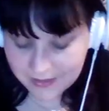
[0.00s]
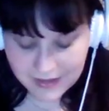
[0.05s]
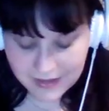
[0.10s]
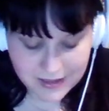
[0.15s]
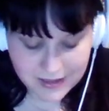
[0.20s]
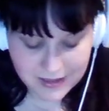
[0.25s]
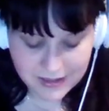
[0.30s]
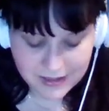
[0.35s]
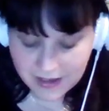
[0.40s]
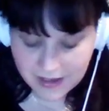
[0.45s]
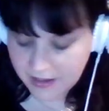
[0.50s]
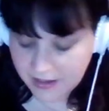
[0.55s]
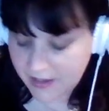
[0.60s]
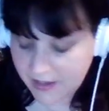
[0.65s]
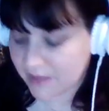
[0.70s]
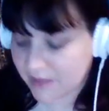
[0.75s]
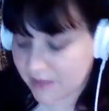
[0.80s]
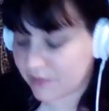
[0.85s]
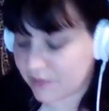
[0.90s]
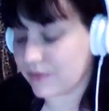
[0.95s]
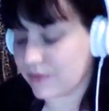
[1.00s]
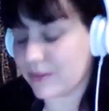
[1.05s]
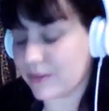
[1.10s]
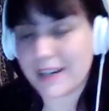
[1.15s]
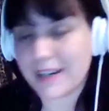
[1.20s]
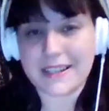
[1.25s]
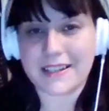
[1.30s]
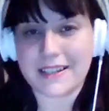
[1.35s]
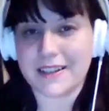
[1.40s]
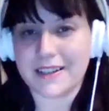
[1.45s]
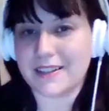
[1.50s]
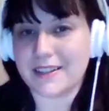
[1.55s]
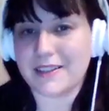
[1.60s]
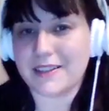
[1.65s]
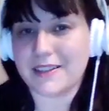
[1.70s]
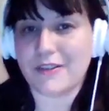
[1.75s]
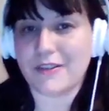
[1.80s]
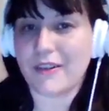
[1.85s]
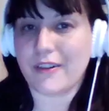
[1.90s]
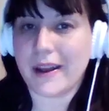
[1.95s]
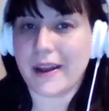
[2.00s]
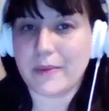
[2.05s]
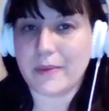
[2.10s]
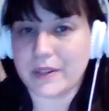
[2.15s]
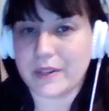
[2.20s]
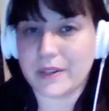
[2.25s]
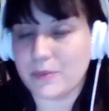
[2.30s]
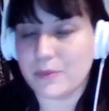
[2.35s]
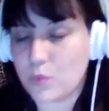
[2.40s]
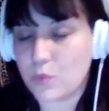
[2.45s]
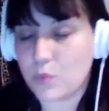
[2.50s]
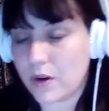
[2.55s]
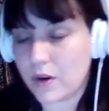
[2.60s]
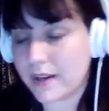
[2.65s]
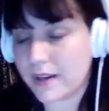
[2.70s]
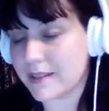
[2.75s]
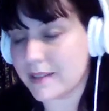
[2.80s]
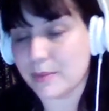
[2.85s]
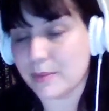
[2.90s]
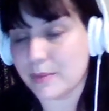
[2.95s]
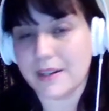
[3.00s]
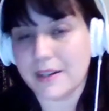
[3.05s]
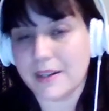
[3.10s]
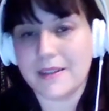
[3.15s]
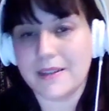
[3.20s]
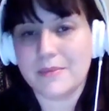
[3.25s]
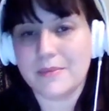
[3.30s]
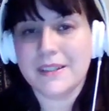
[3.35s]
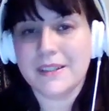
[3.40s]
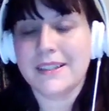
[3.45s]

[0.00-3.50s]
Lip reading: know how they'd even write such crap, and it winds me up.